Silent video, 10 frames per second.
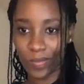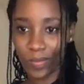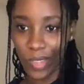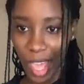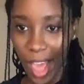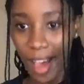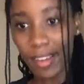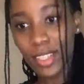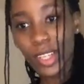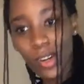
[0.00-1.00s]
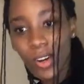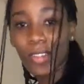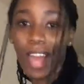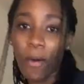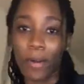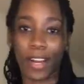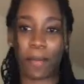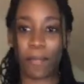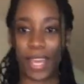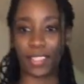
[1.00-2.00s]
Yeah, you don't know that one, I
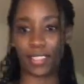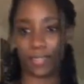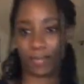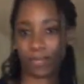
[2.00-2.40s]
bet.